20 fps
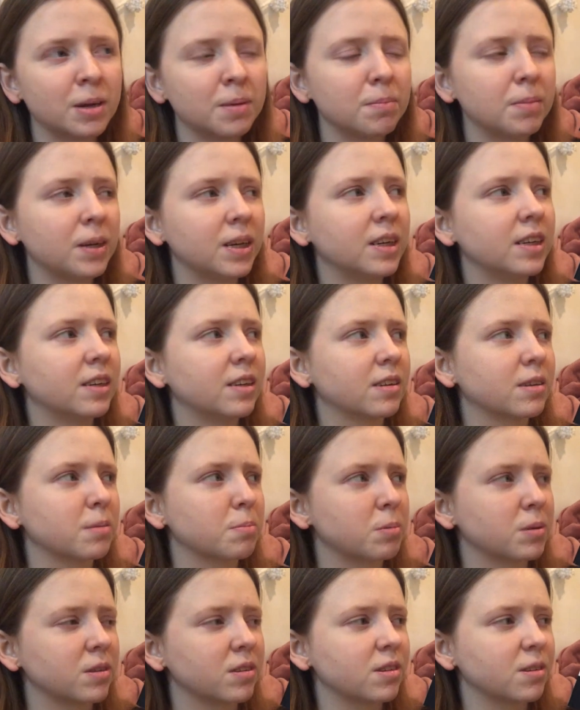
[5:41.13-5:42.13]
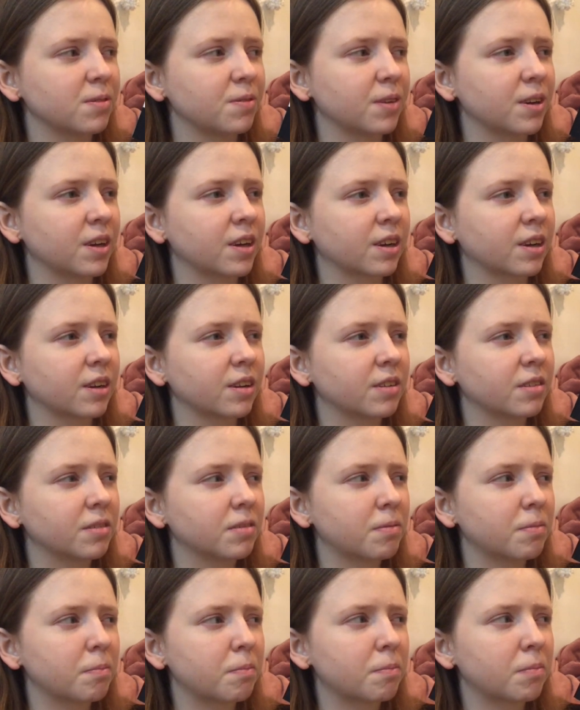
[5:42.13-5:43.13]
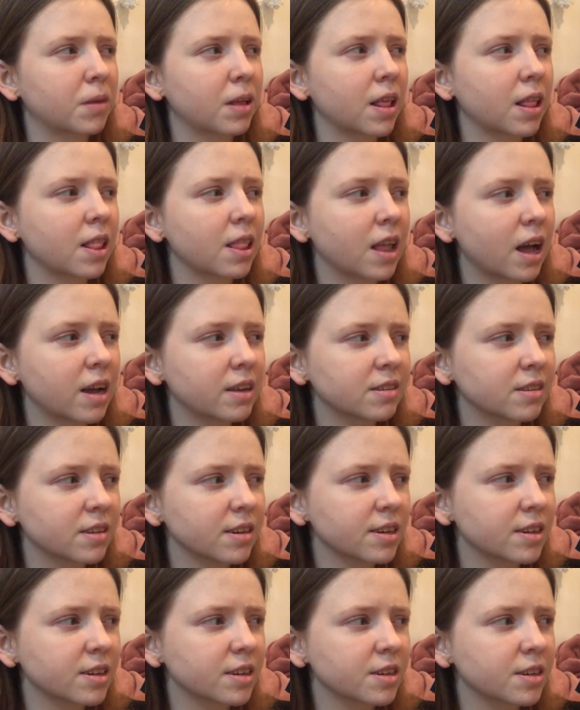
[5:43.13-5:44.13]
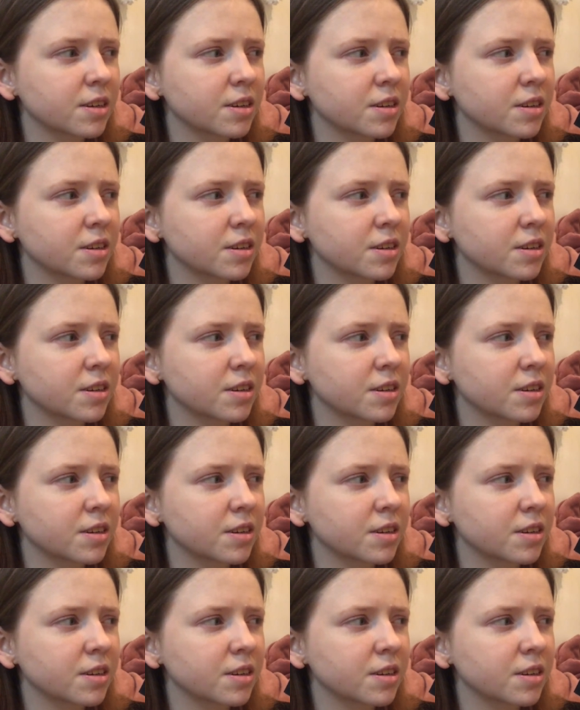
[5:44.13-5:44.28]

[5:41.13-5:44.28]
be in a specific classic